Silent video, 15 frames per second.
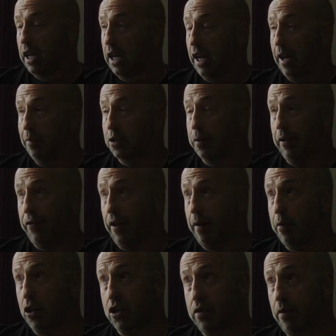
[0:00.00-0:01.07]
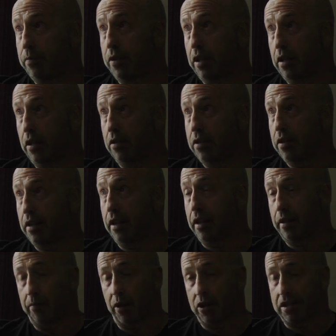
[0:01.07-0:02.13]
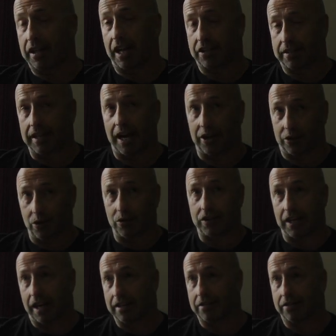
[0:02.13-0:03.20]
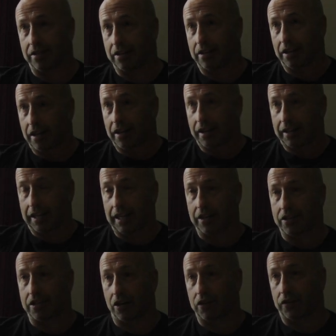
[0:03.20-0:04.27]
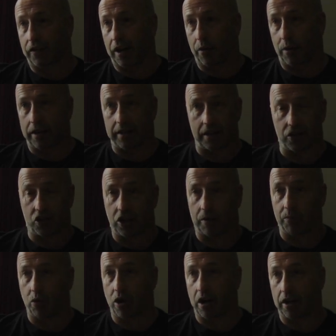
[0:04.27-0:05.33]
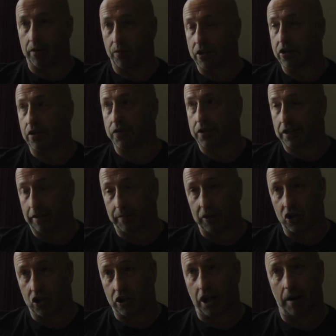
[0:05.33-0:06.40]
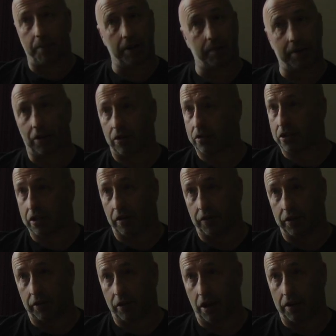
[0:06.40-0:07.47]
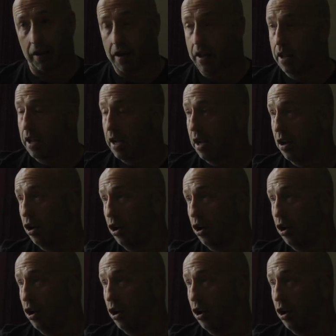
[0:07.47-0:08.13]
To be fair, most of them, most lads now do tend to keep themselves fit, whether that's gym work, which obviously they've been shut, but they've been doing stuff on their own. A